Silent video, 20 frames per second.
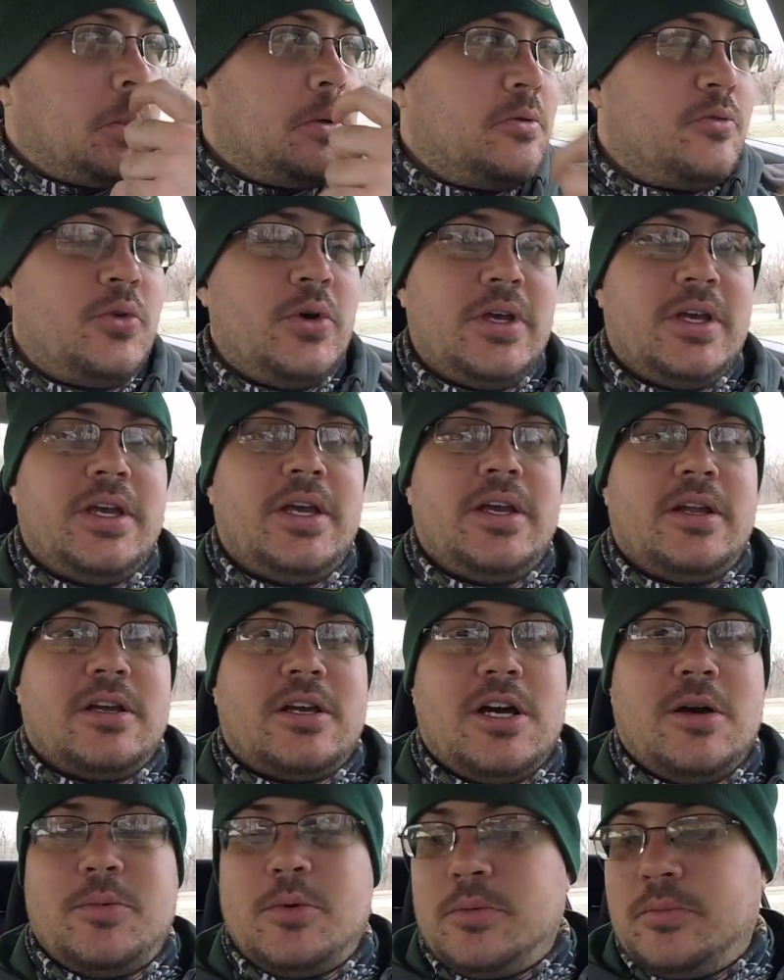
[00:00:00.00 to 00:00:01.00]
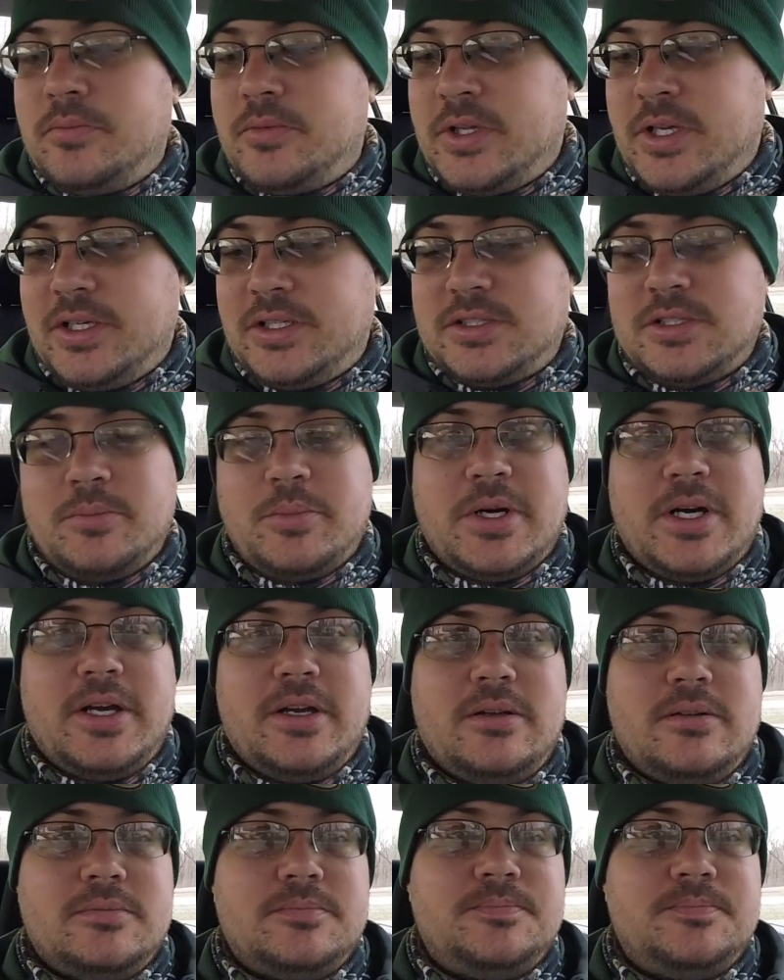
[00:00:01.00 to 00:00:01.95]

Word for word: if we can get a couple things to bite.